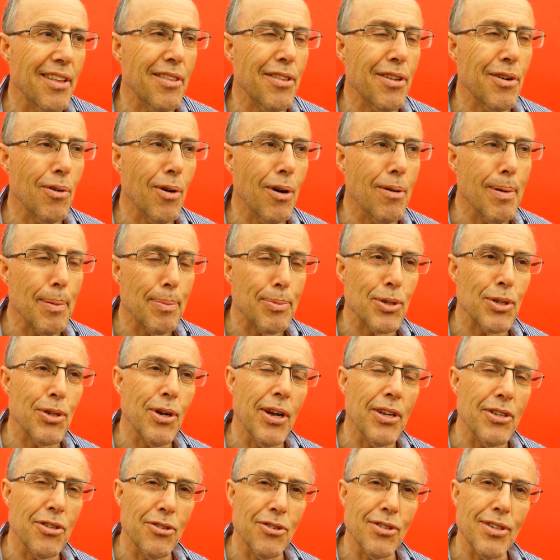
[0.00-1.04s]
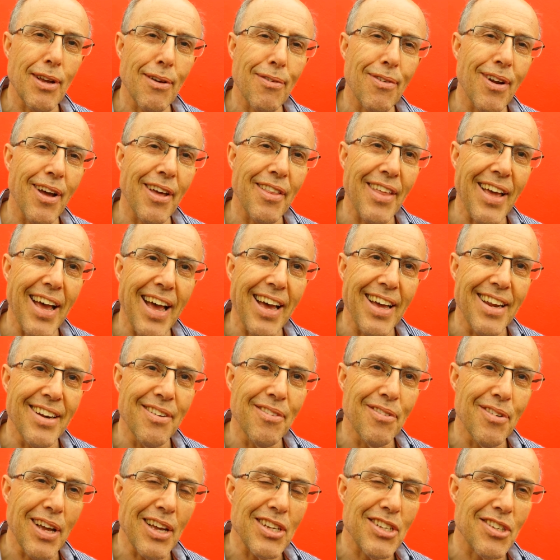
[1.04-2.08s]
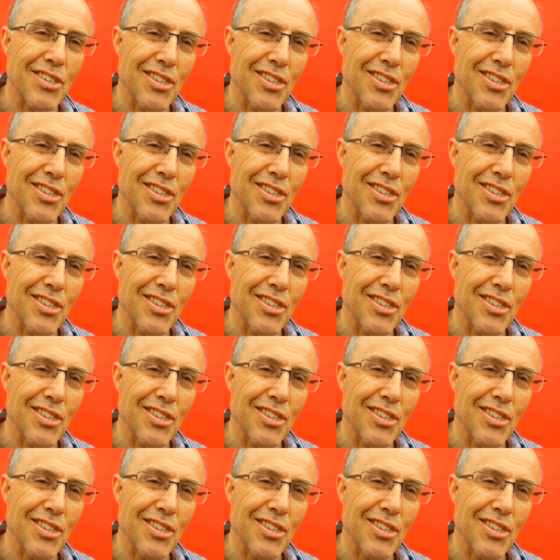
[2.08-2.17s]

through our websites and stuff like that, and